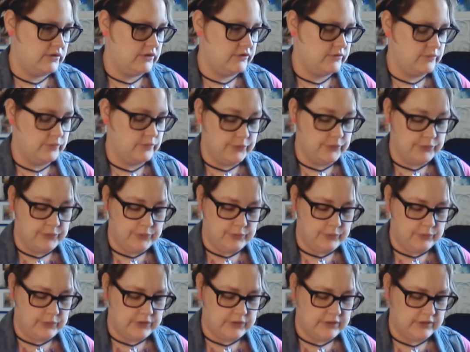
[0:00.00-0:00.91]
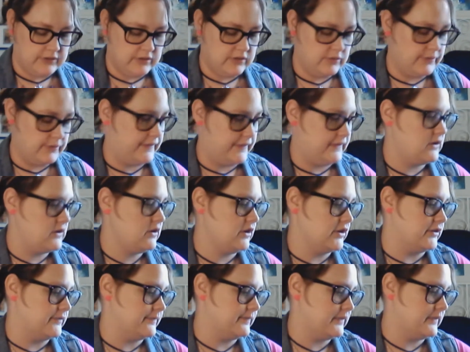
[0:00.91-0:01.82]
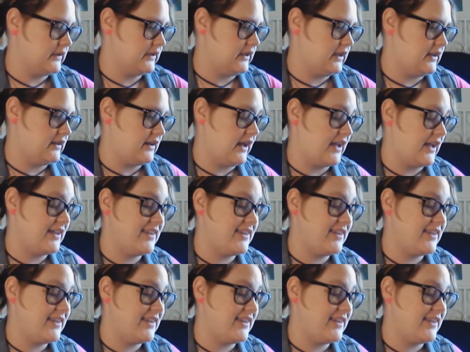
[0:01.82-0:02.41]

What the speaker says: through with the yarn. And I